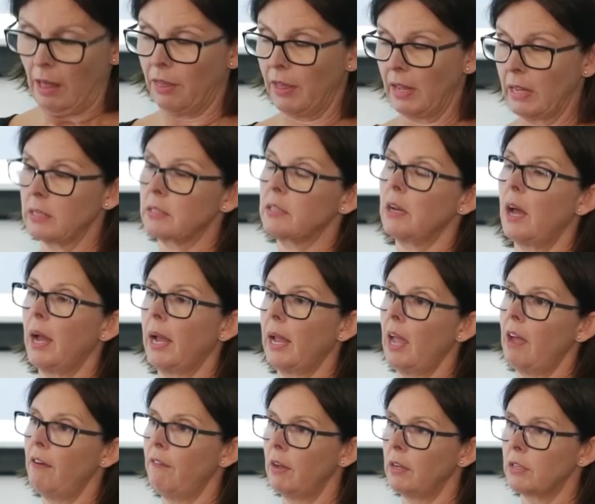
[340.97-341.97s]
things
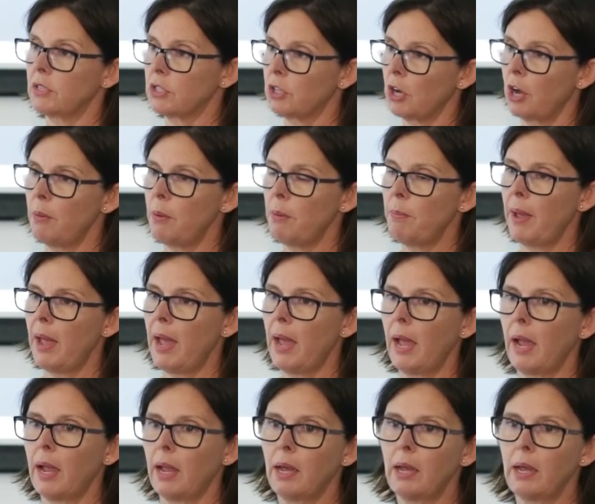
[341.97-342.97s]
like having a stoma
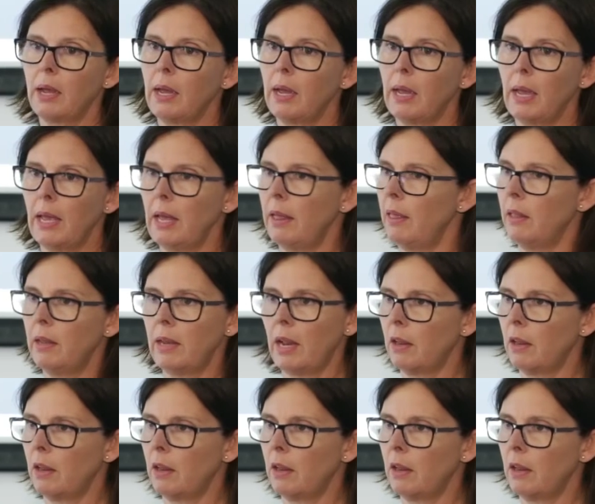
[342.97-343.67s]
bag,